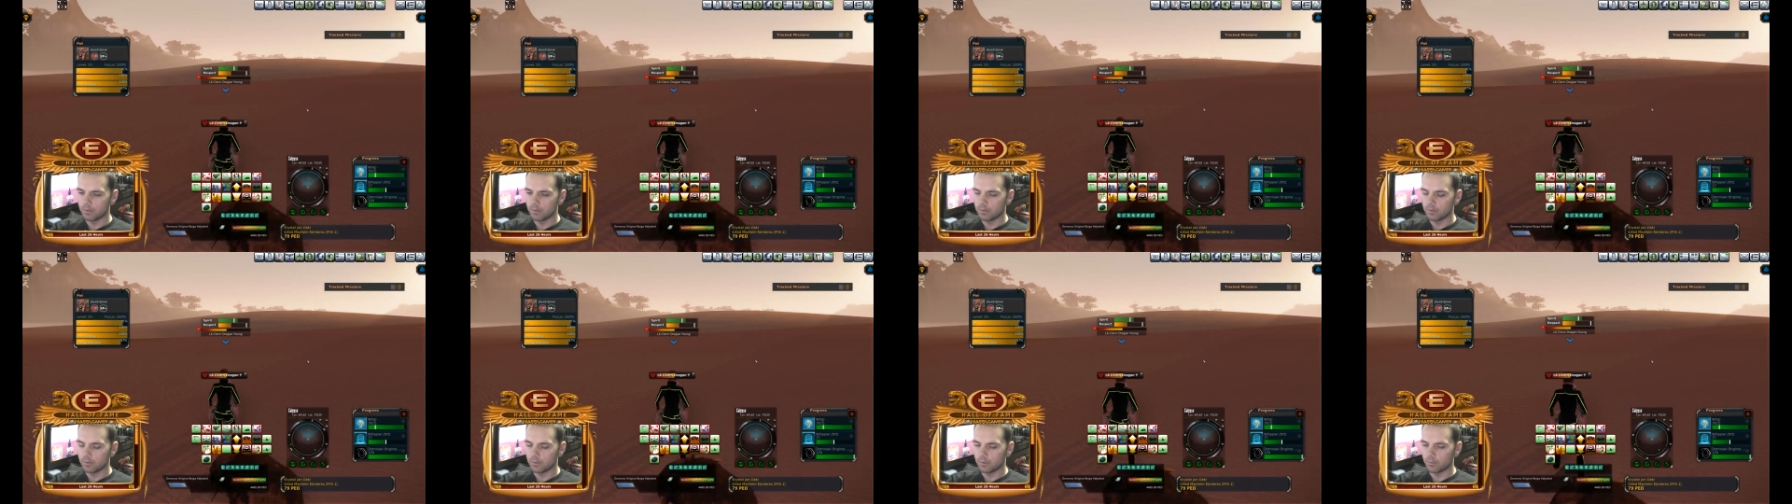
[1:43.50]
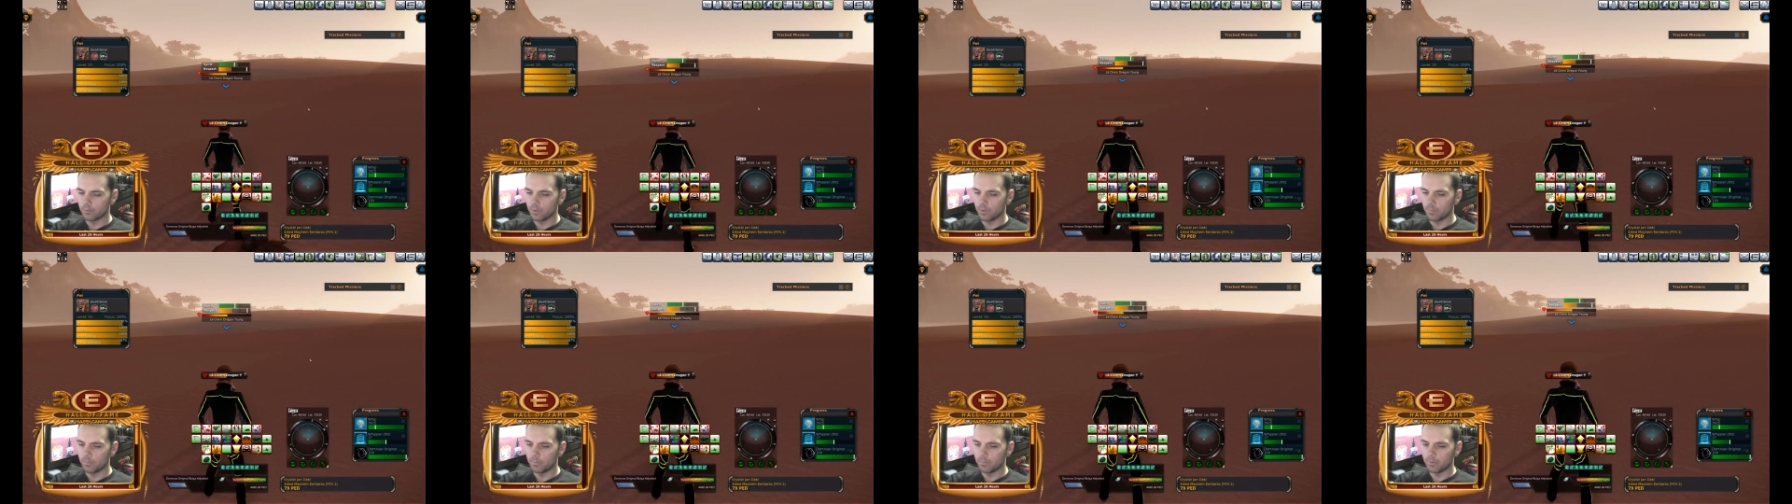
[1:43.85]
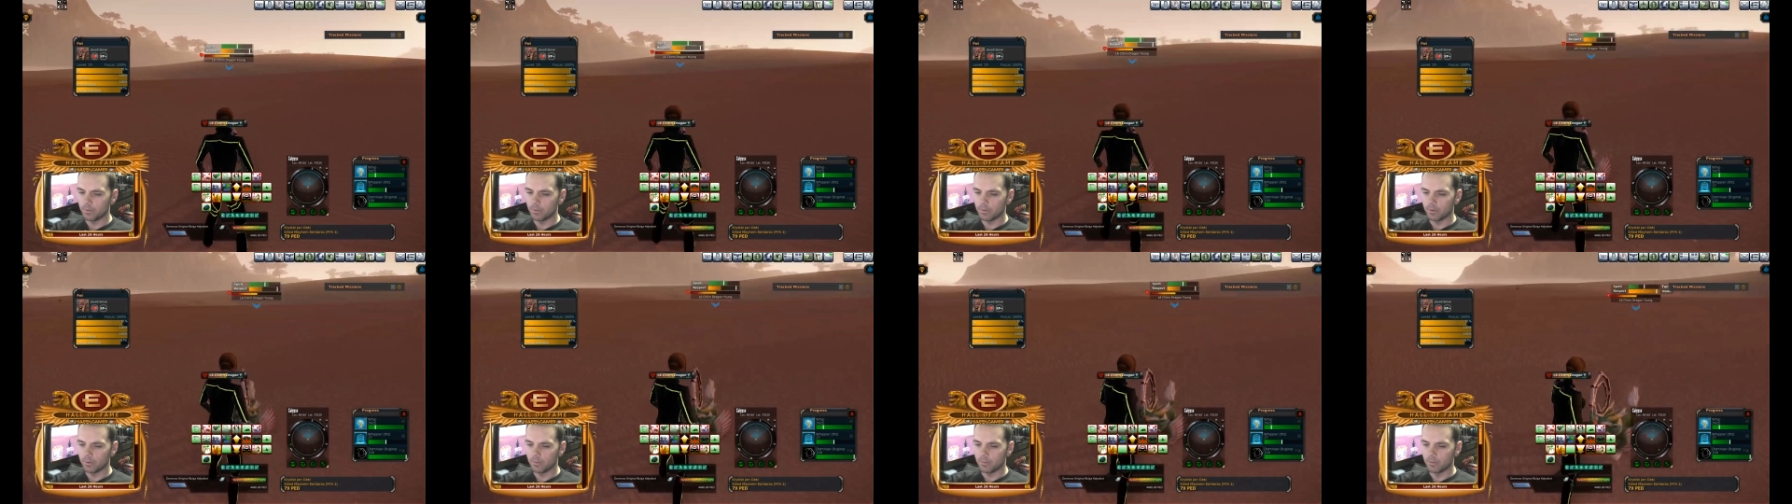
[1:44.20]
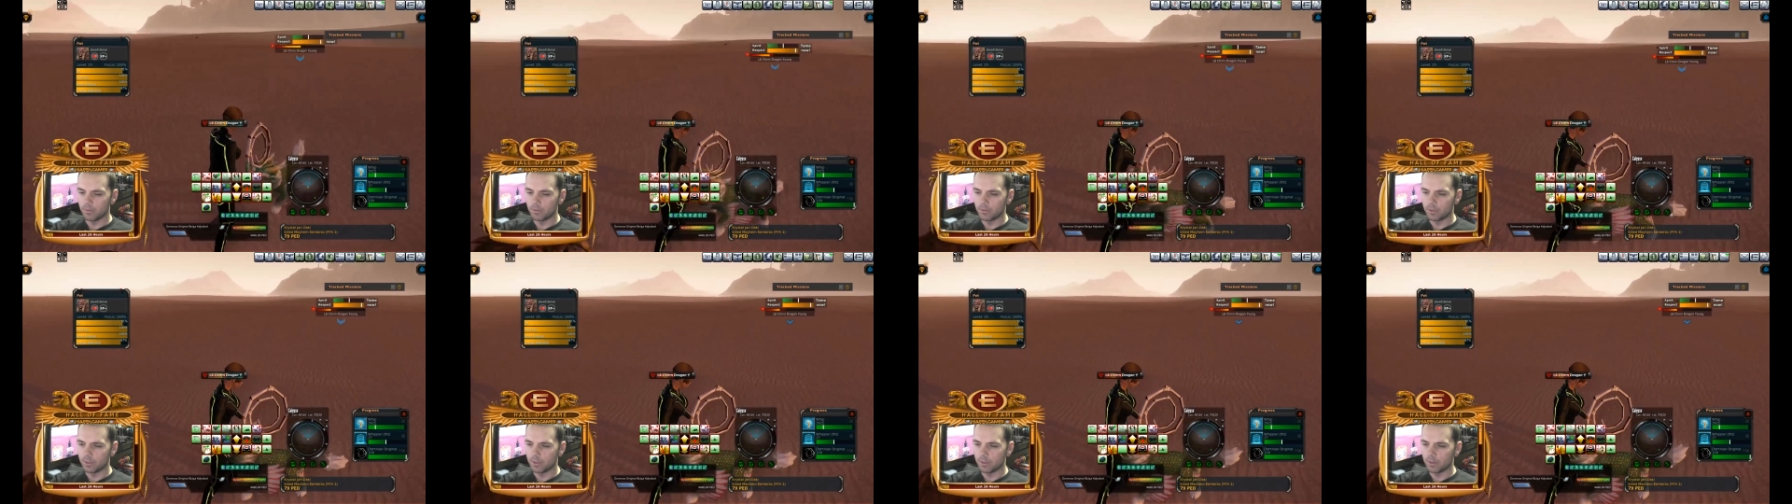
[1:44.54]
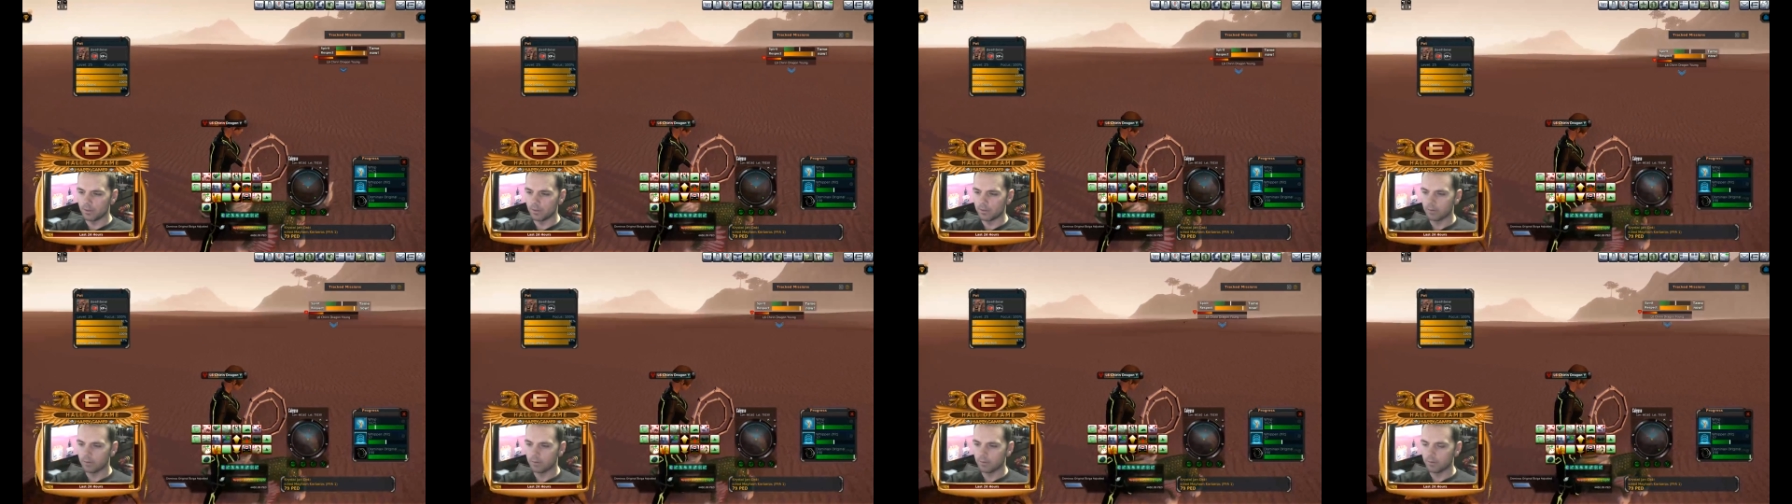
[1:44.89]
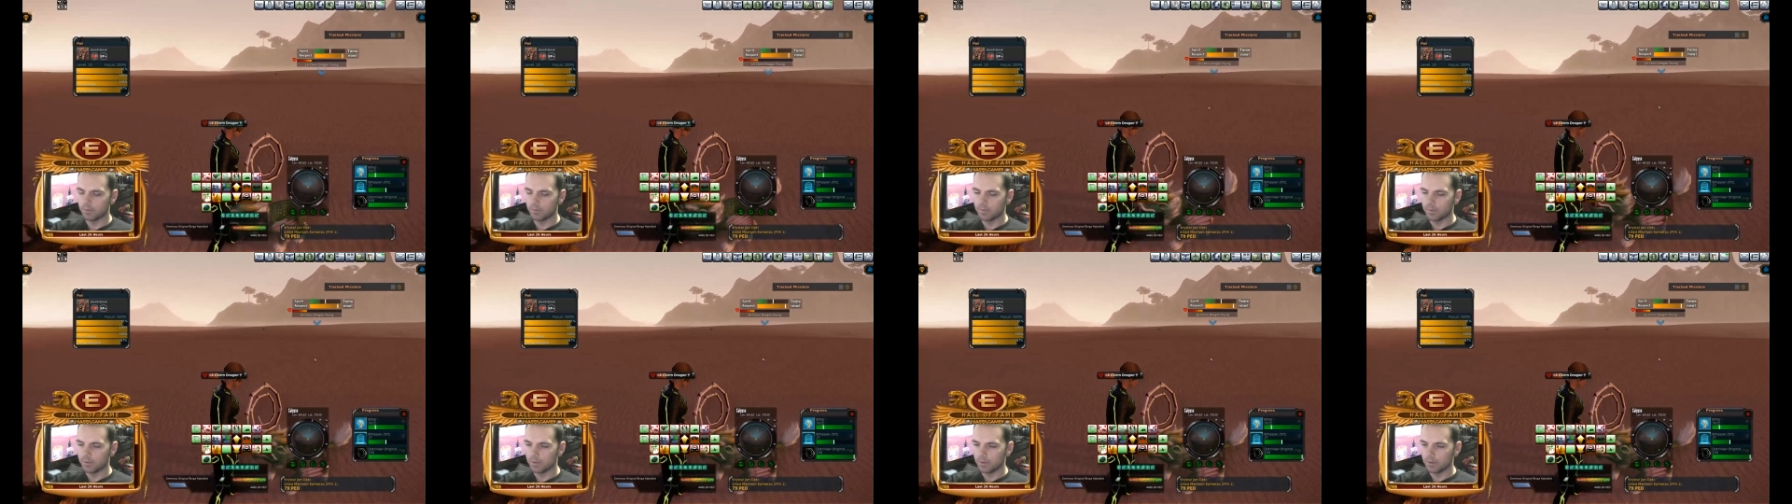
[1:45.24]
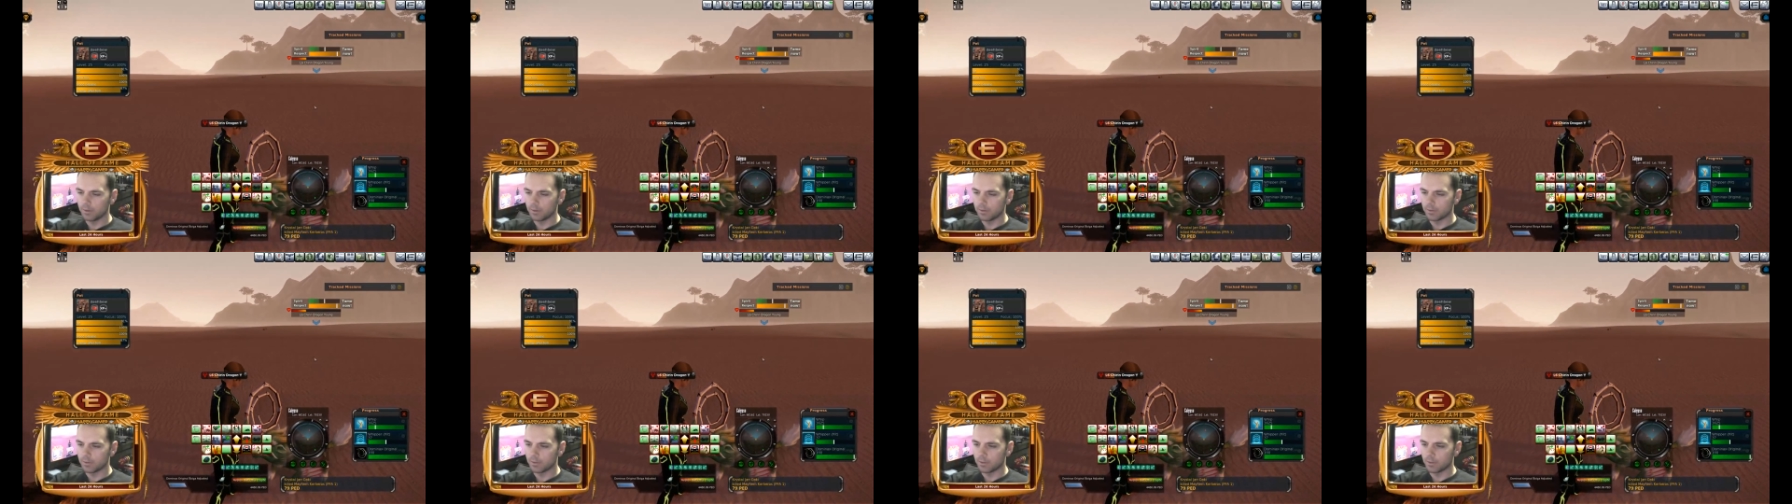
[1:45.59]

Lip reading: the whip I'm using is